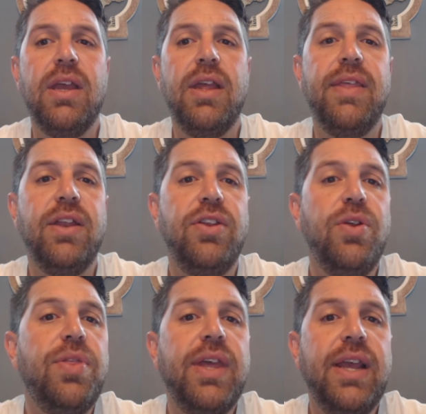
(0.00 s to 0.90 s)
They
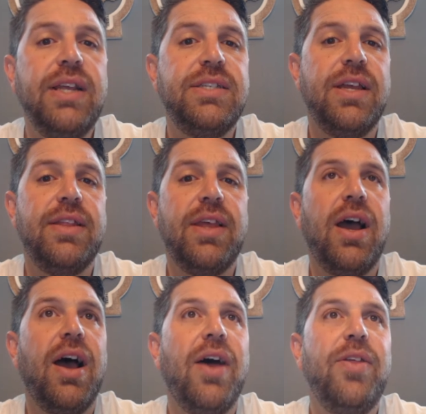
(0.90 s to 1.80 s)
do things that
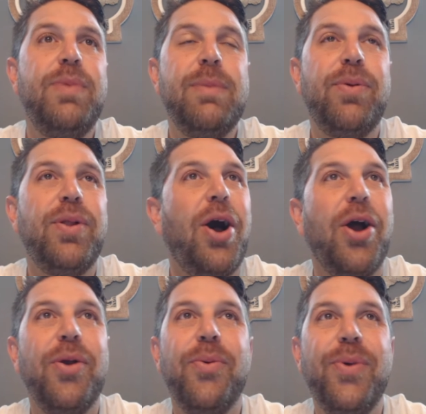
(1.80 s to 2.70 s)
other people
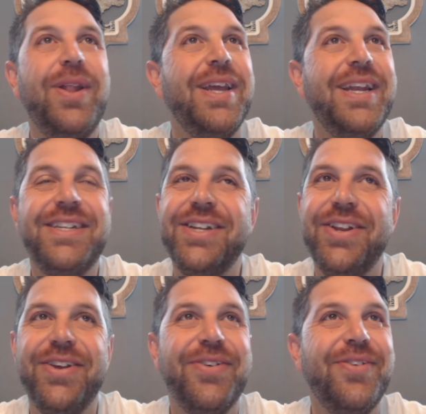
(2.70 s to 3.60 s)
aren't willing to
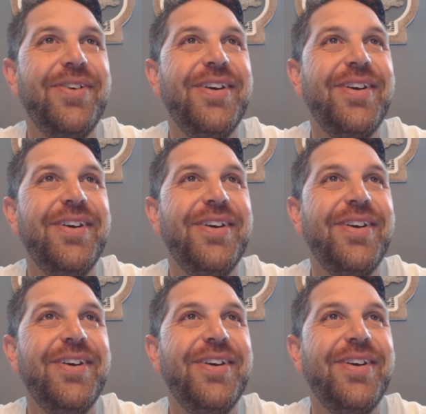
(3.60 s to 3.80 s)
do.